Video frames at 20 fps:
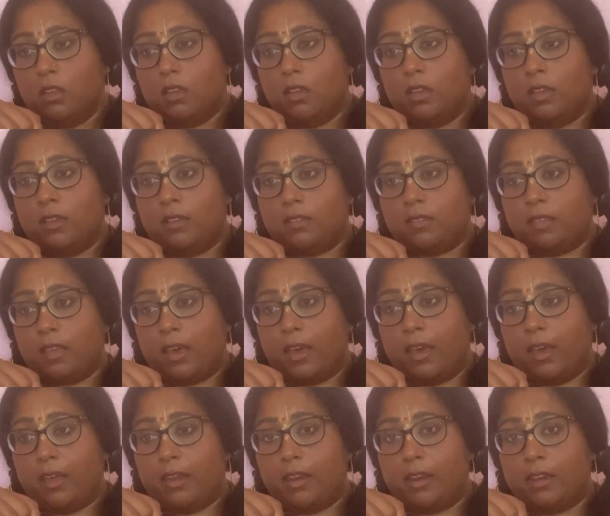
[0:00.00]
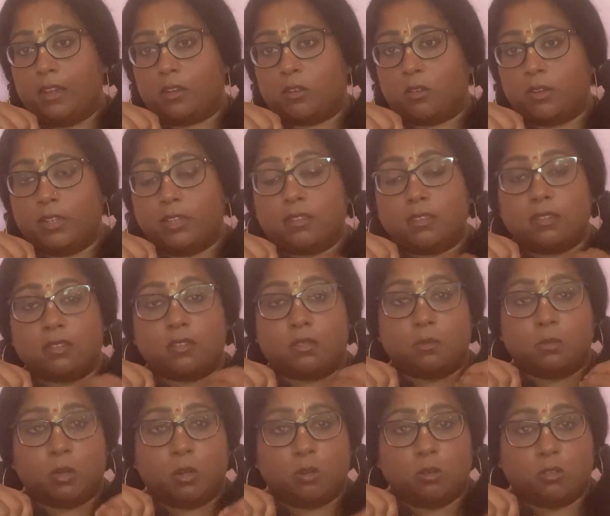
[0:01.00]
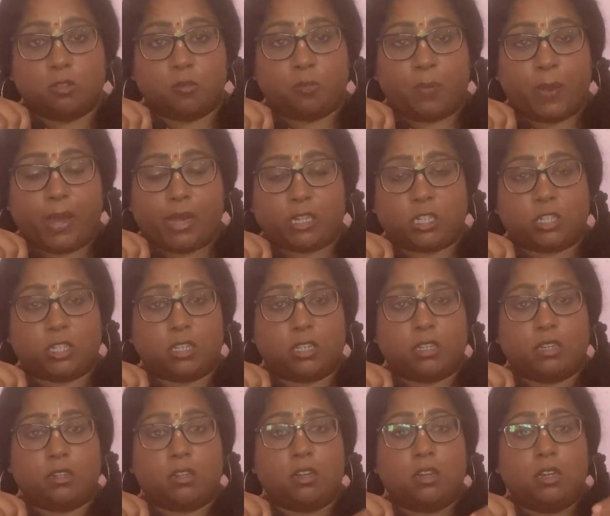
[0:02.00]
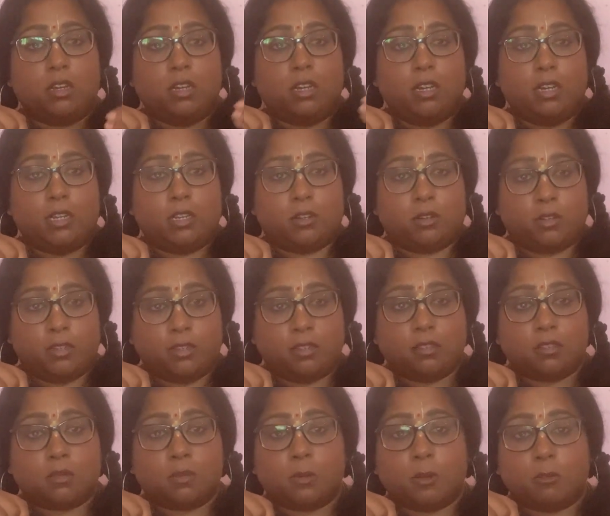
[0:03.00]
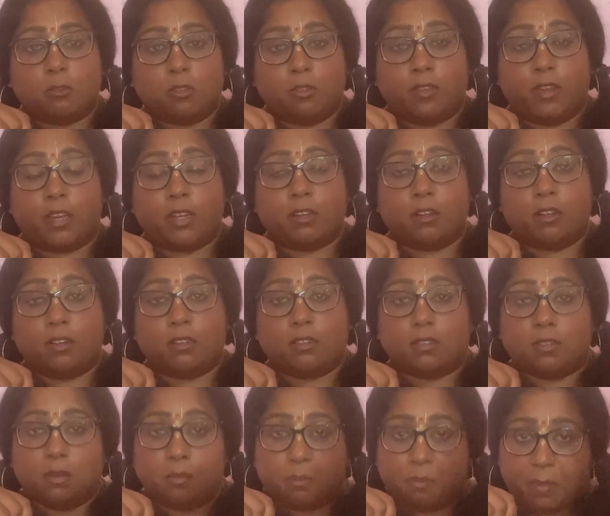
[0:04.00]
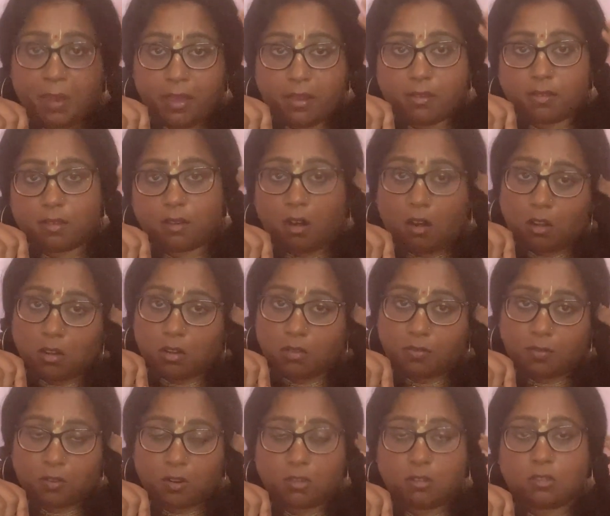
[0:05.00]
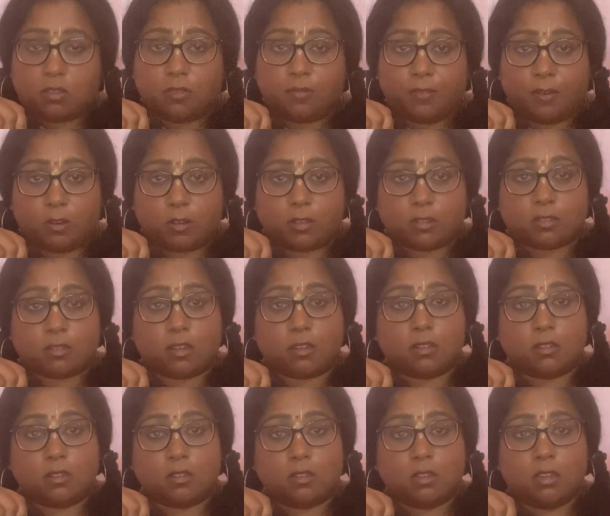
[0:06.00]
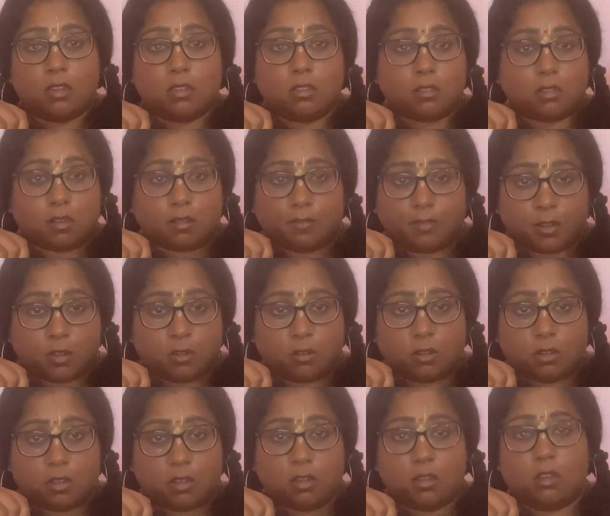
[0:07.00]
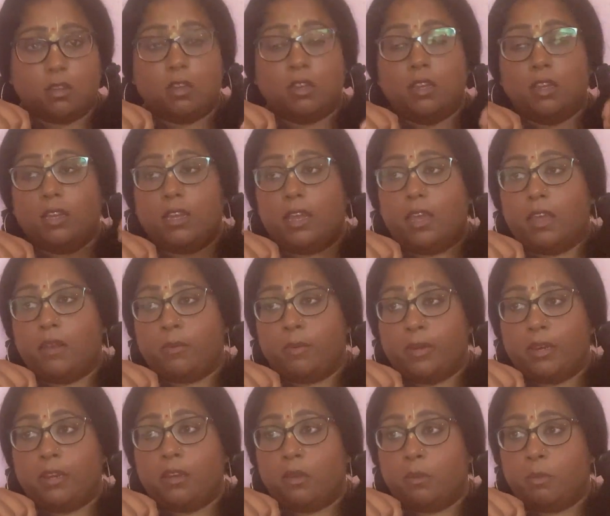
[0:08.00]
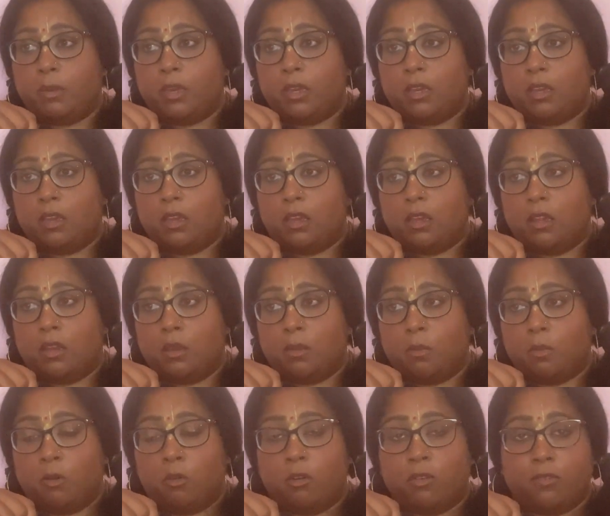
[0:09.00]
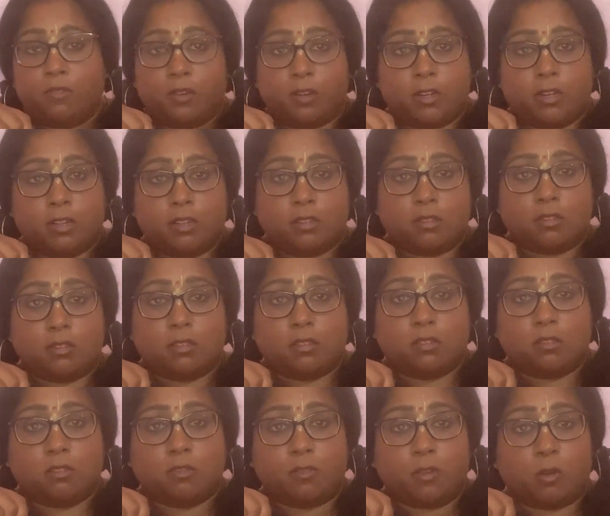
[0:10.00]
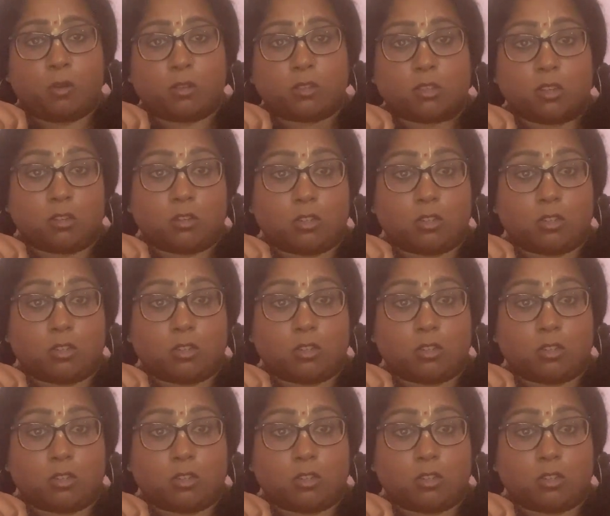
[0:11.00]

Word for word: is that it increases the modes of passion increases the modes of ignorance makes it harder for us to focus on sattvaguna, and we need to be in the mode of goodness to focus on